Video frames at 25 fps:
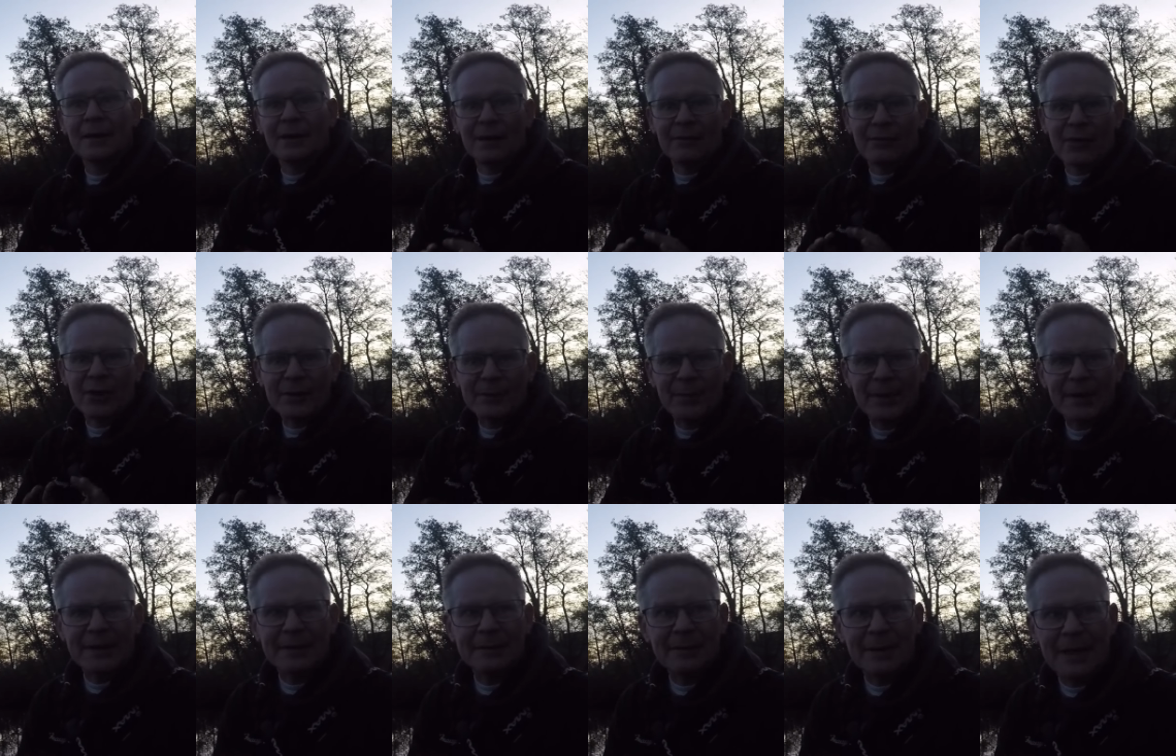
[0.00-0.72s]
I've only
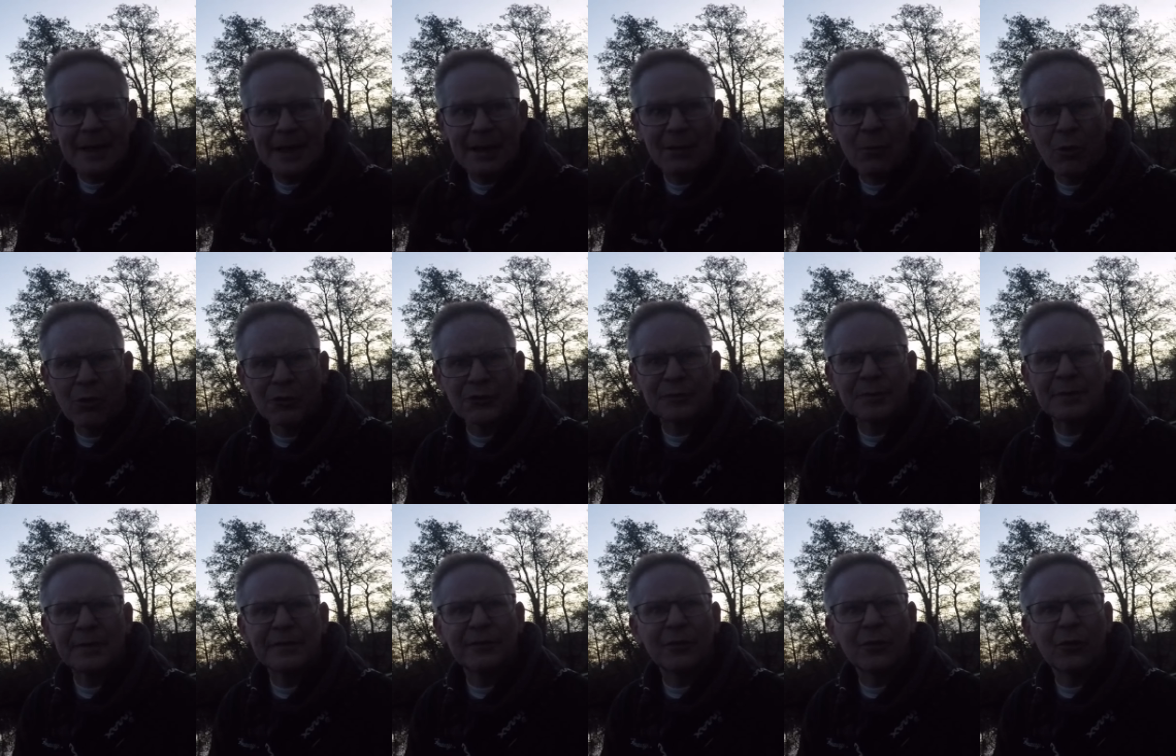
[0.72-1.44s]
been here once
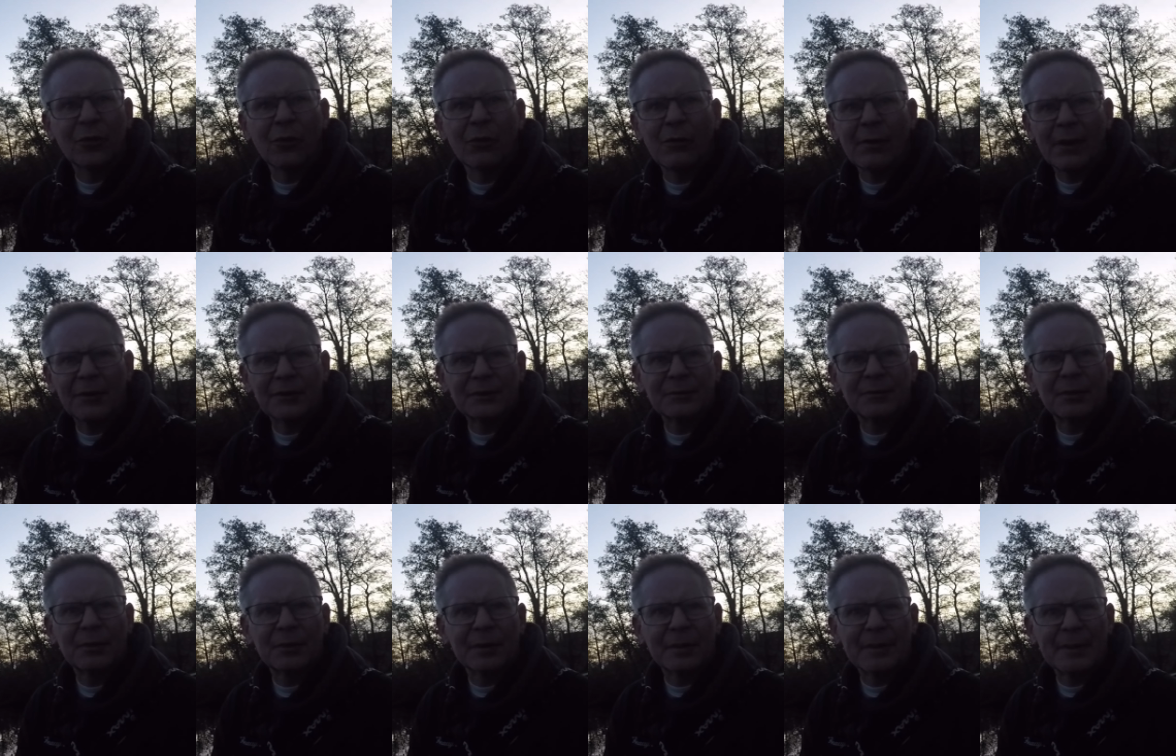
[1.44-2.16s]
before, and that was
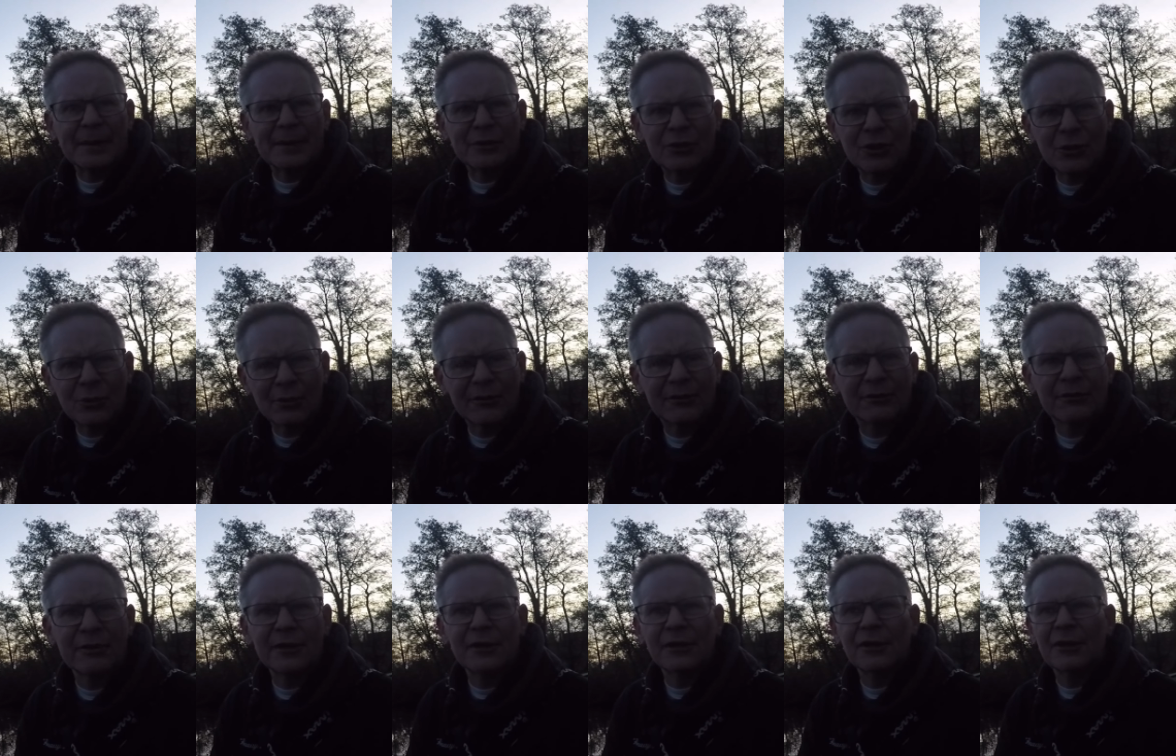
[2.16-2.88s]
probably 2 or
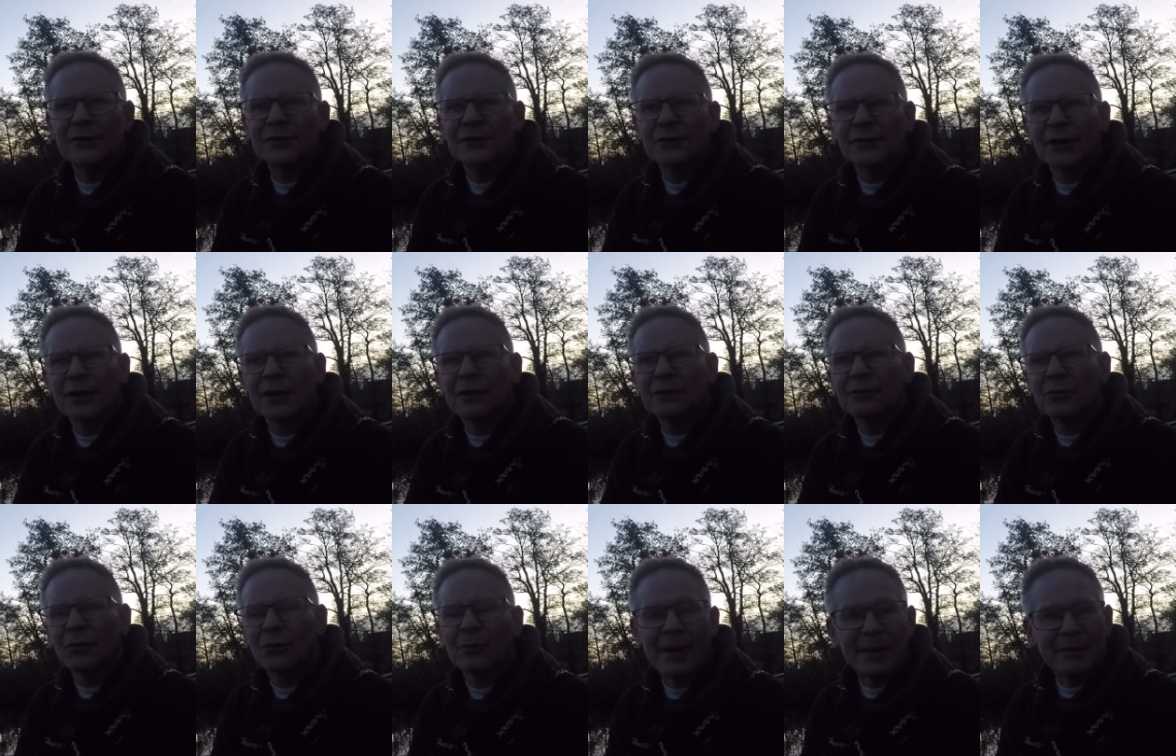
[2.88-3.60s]
3 years
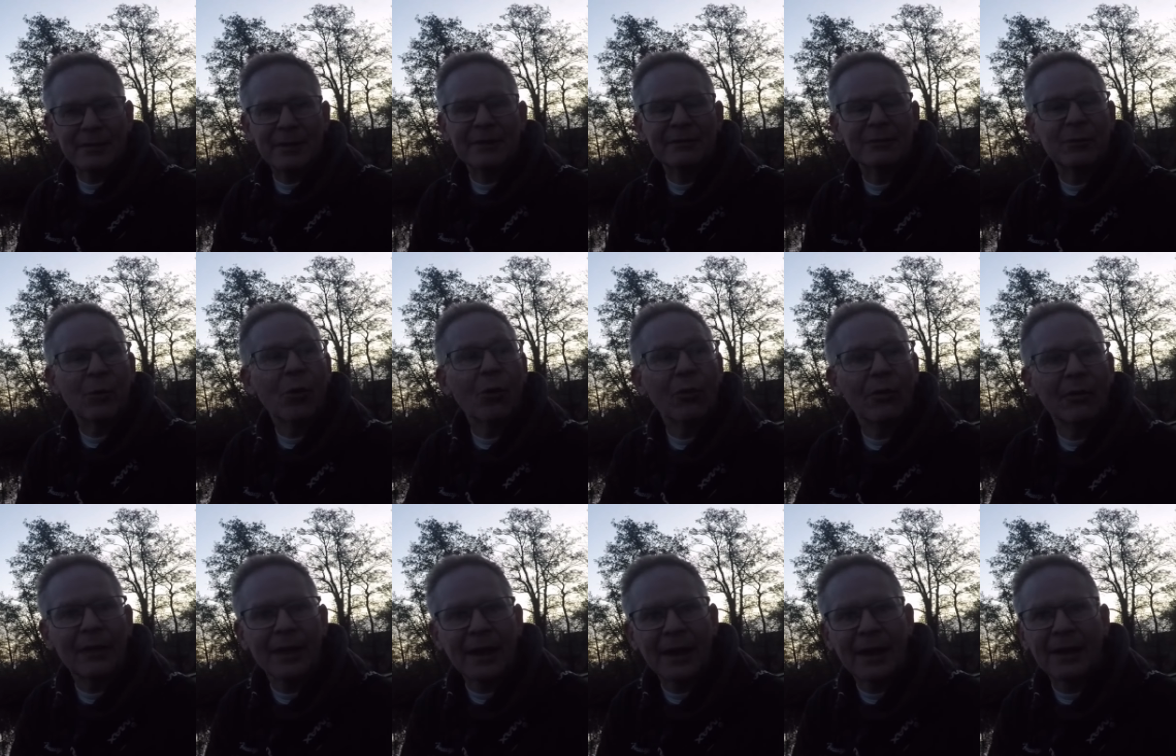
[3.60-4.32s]
ago, or maybe more
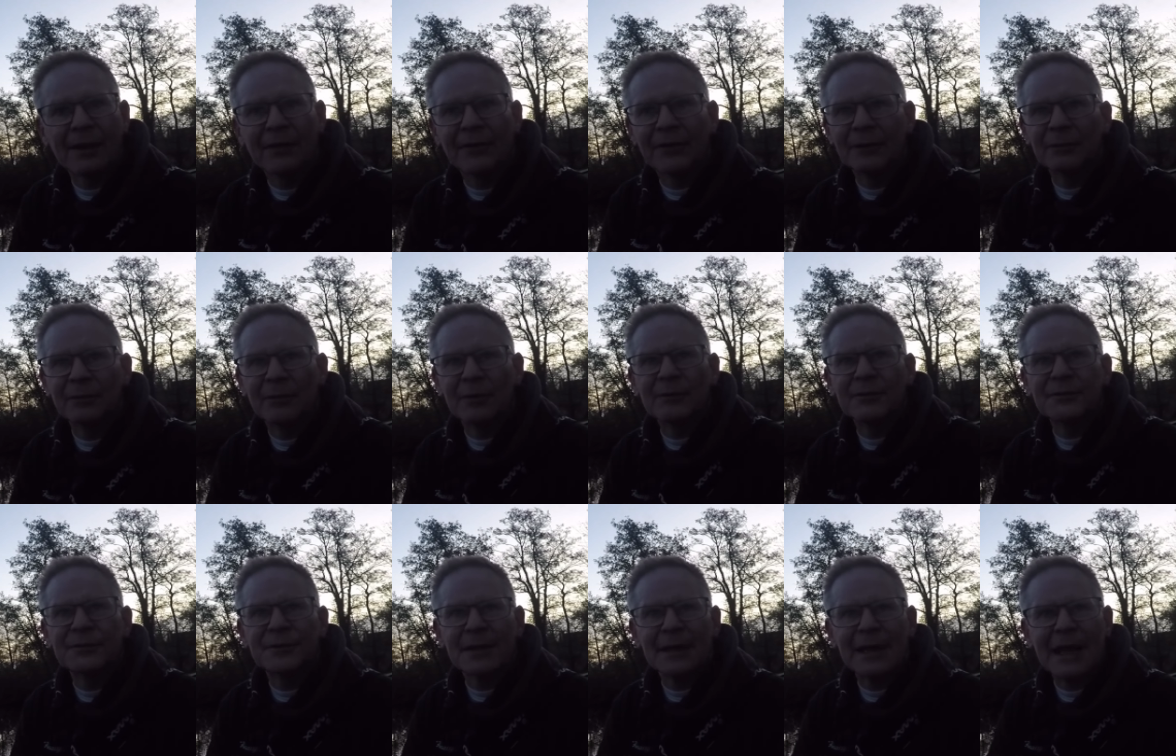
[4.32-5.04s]
than that. I think it
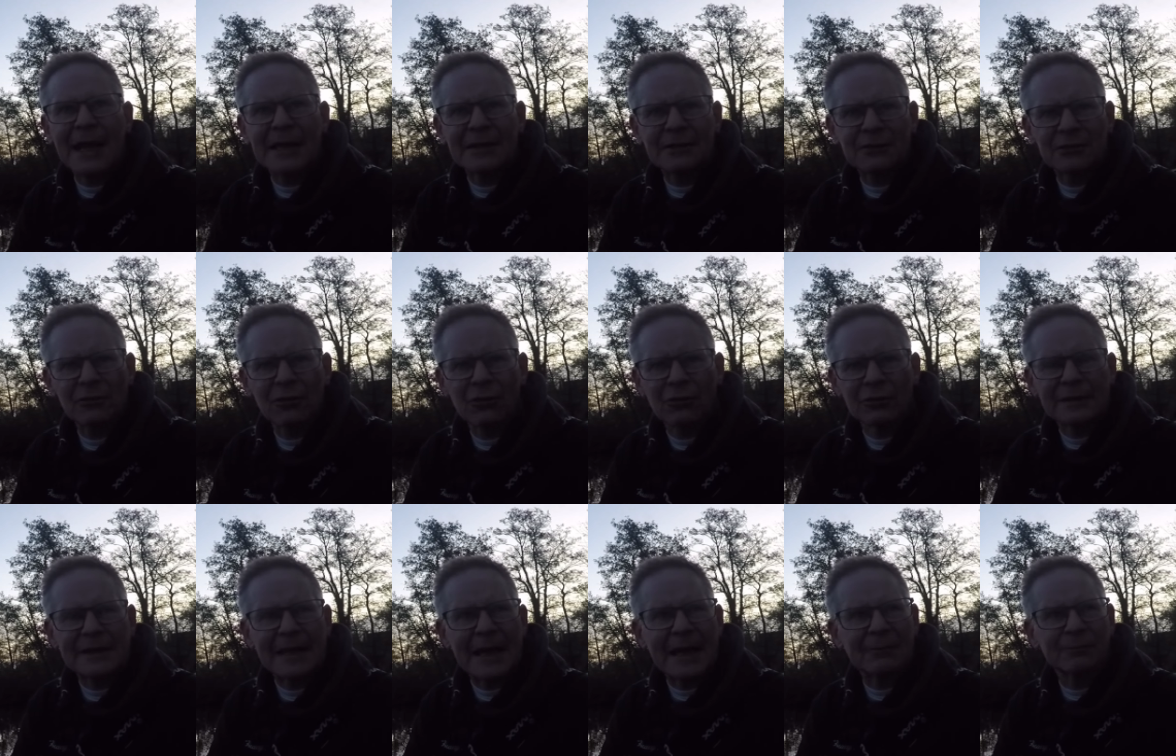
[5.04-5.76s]
was the last
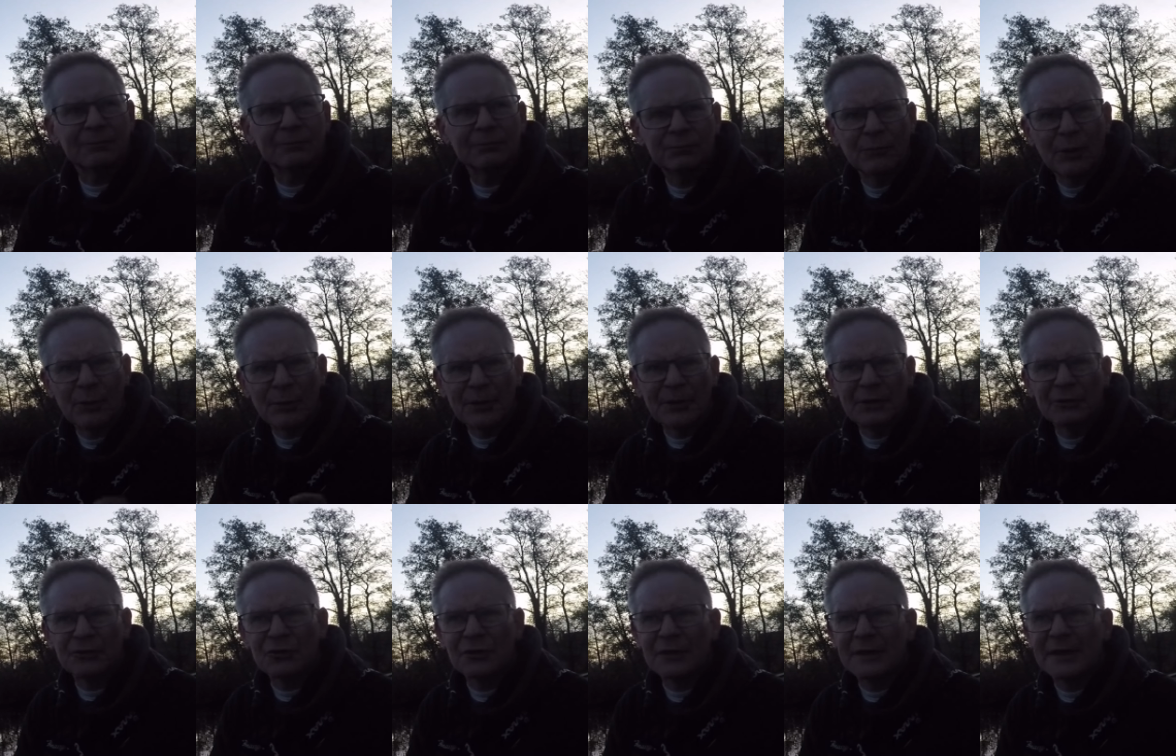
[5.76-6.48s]
lockdown when we
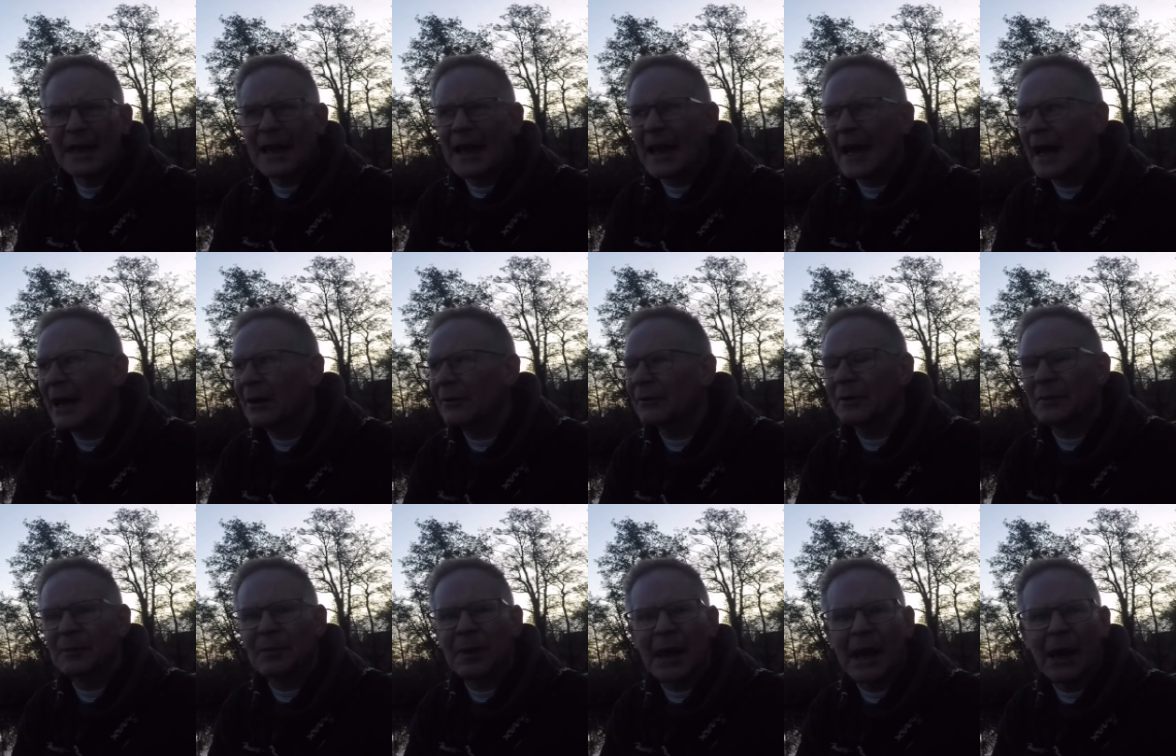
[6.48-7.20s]
could just get out
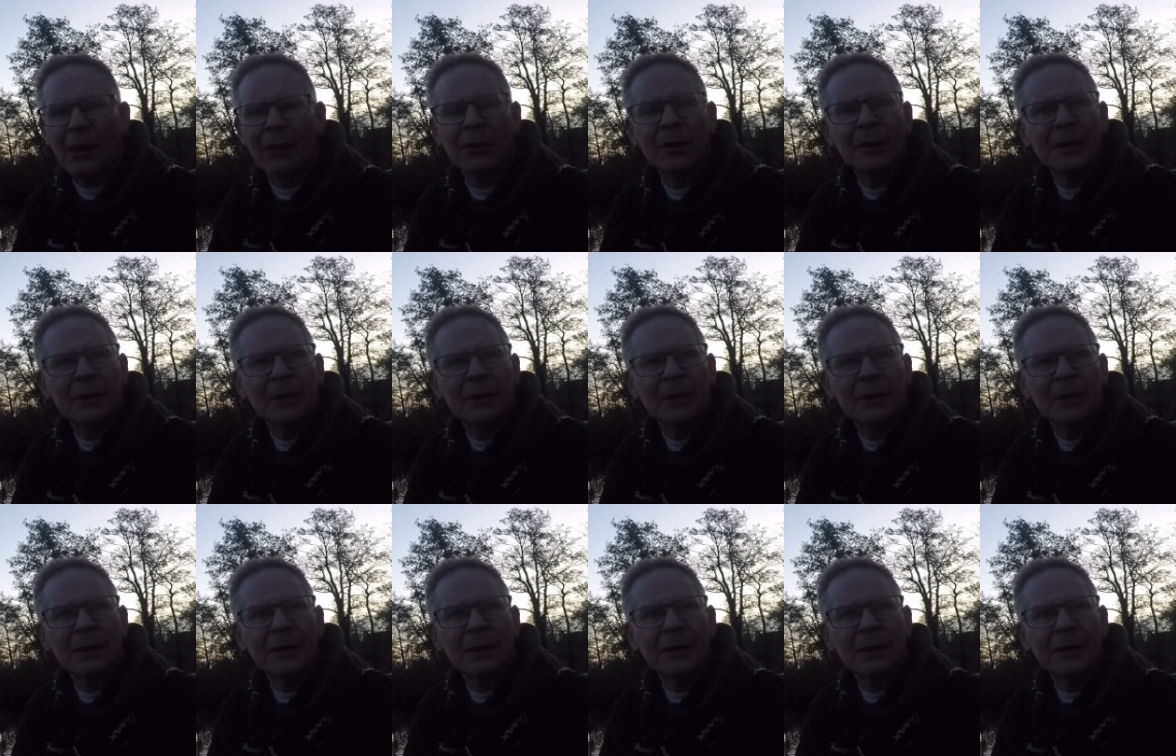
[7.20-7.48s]
and about.